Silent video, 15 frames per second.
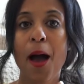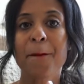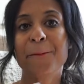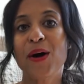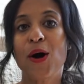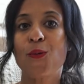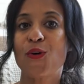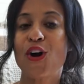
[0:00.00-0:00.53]

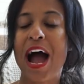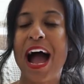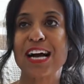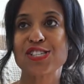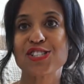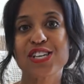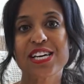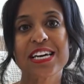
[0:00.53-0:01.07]
but we're
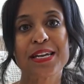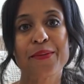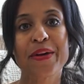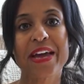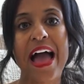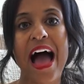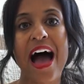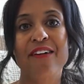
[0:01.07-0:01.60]
actually gonna
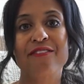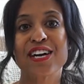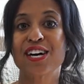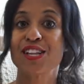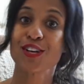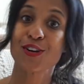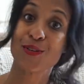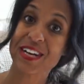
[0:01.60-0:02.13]
be having a
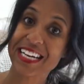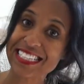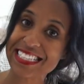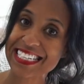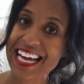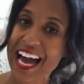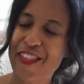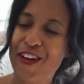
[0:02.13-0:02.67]
little get
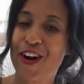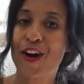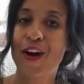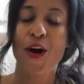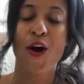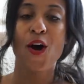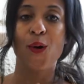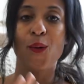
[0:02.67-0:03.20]
together
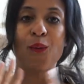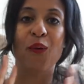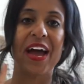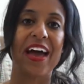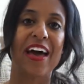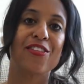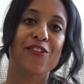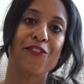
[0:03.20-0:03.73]

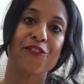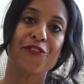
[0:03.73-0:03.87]
with